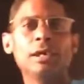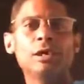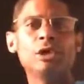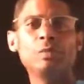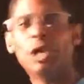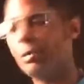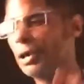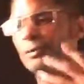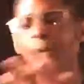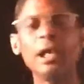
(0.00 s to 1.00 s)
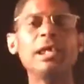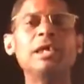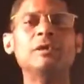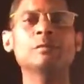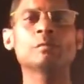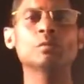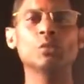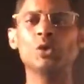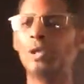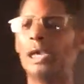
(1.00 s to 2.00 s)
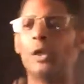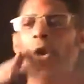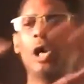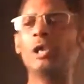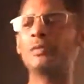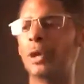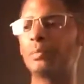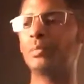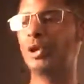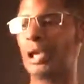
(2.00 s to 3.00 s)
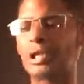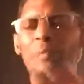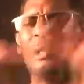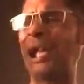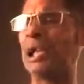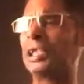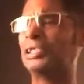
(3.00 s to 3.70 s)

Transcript: You become an affiliate. You get all of the blogging,